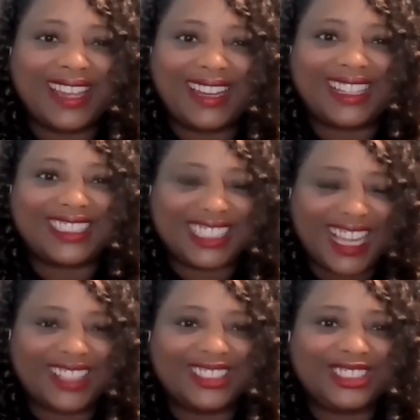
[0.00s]
And I
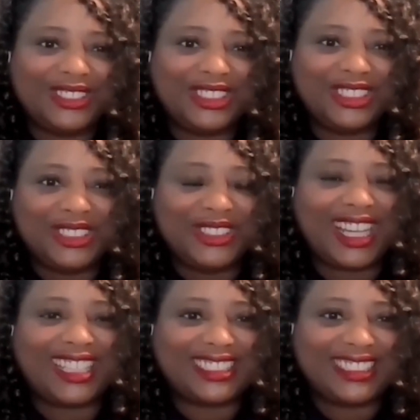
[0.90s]
challenge you to do
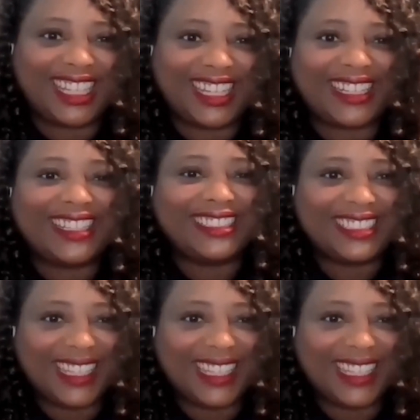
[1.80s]
that today.